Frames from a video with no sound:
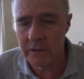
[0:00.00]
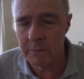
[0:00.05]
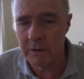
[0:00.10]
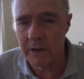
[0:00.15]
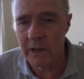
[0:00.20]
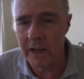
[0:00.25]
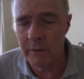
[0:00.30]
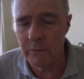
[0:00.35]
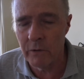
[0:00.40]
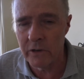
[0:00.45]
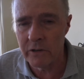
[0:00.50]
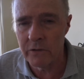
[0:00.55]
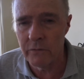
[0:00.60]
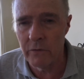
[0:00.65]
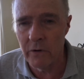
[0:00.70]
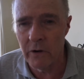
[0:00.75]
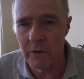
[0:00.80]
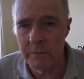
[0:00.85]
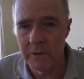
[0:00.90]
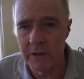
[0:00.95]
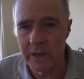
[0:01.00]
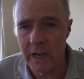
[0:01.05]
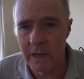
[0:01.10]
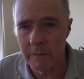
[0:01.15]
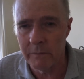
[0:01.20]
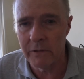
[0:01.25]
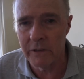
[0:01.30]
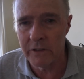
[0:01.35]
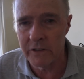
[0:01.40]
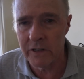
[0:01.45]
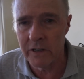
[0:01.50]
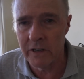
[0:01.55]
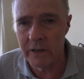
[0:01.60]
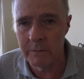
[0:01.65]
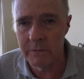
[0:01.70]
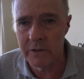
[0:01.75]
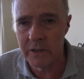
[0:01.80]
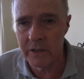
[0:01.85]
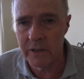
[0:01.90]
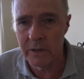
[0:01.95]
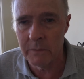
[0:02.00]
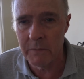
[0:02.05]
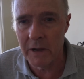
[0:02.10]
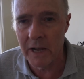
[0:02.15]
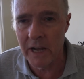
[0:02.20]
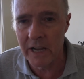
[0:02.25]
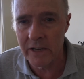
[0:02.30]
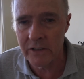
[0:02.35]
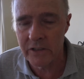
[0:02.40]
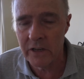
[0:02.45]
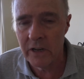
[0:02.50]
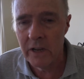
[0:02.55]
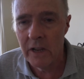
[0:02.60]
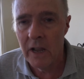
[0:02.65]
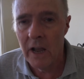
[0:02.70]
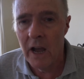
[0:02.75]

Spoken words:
but I was robbed a couple of times in the past.